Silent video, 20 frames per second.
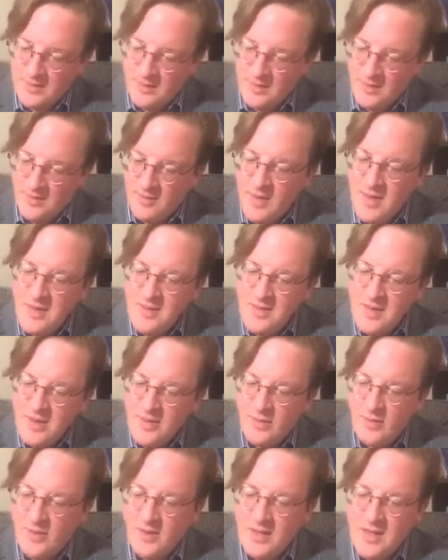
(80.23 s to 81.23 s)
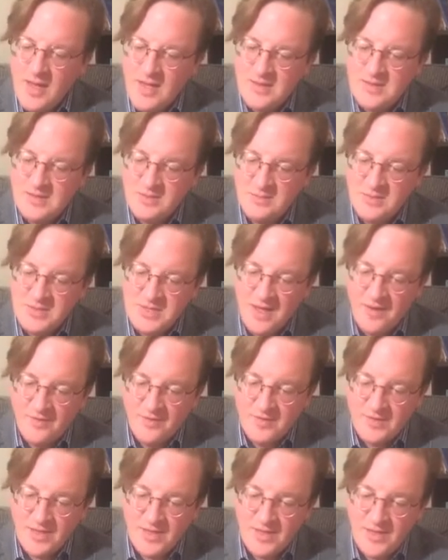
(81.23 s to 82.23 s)
Then they organized
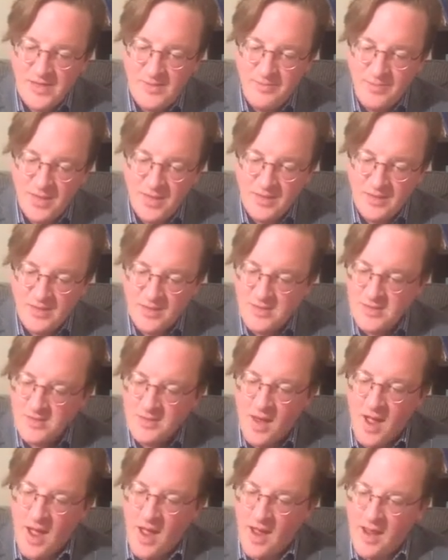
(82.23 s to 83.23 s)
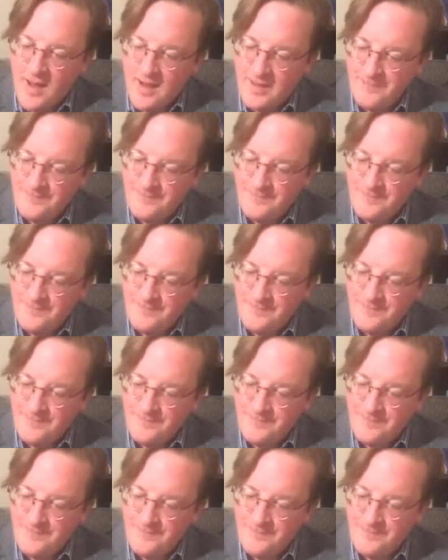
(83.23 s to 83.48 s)
themselves to leap into the sky.